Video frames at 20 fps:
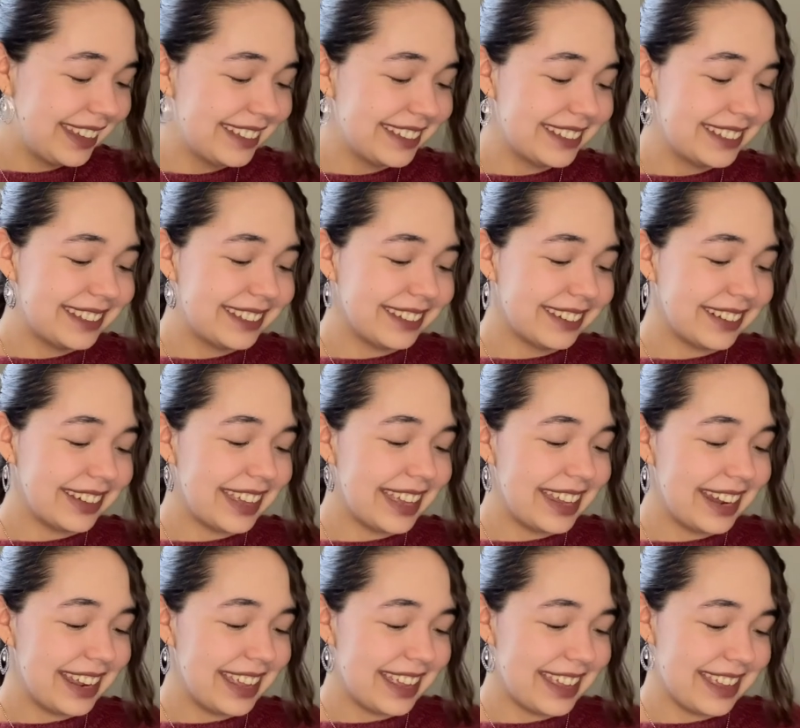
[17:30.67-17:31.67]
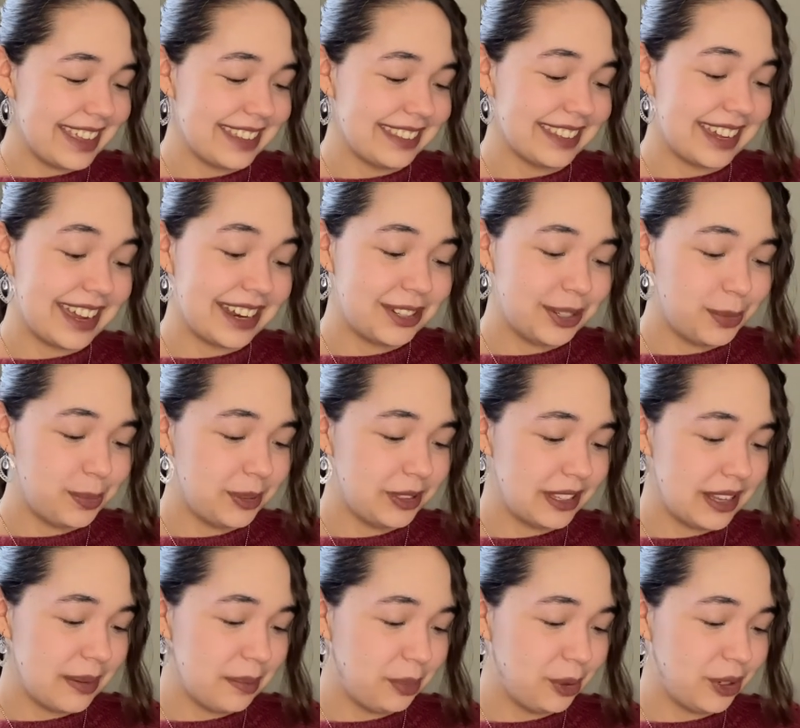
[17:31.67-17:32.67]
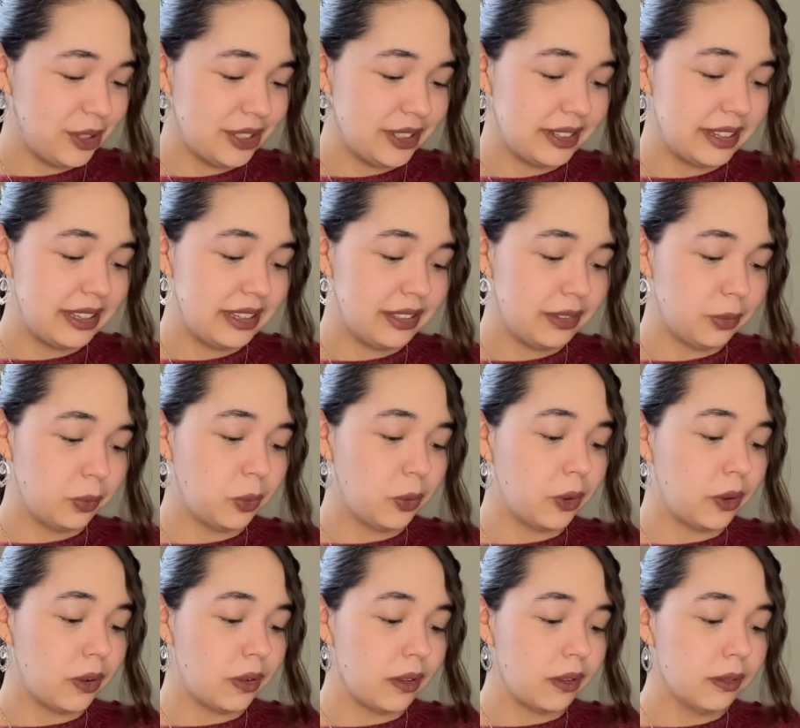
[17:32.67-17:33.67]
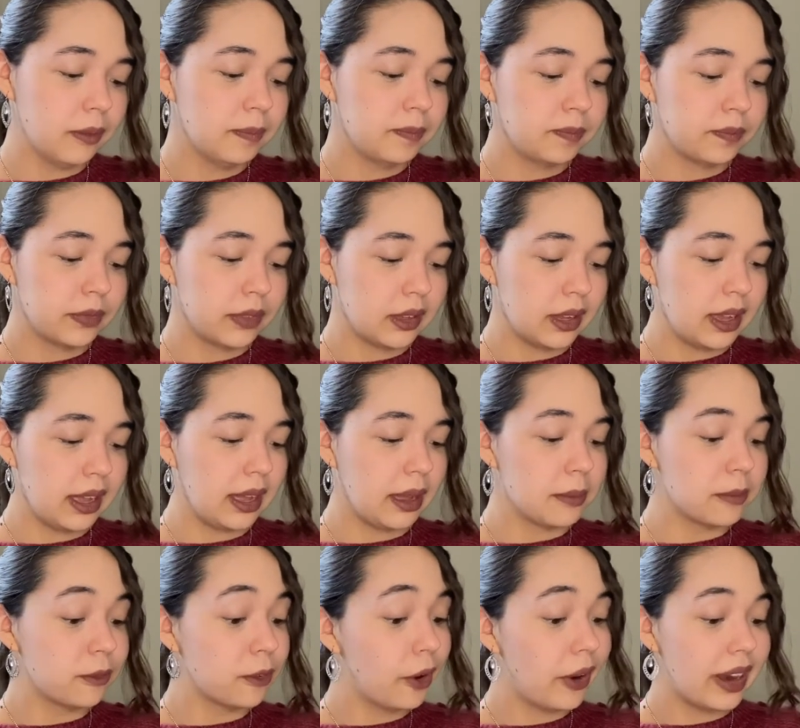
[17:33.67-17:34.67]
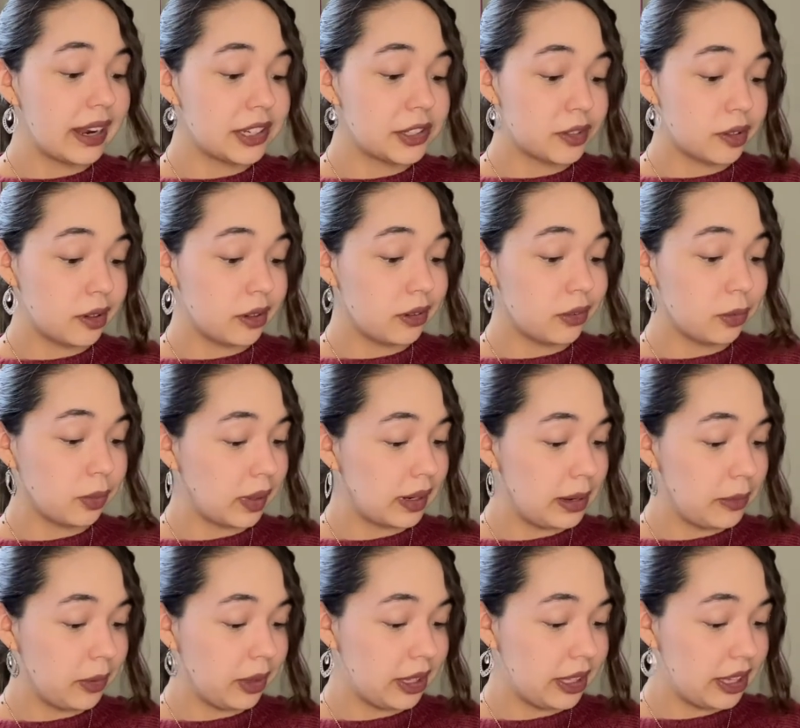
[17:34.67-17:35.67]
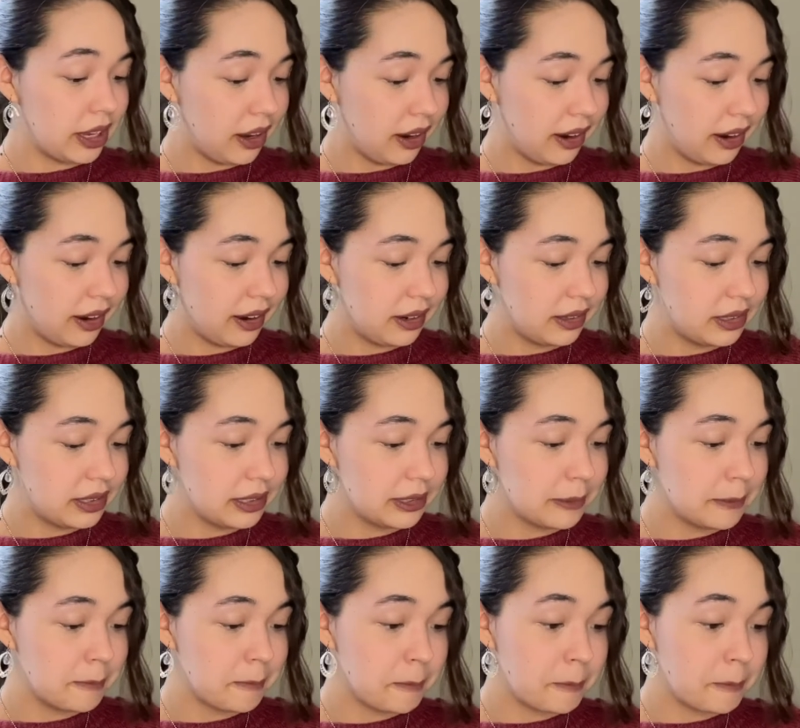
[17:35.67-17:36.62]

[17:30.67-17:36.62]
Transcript: So it is 100% Portuguese wool, um, 421 yards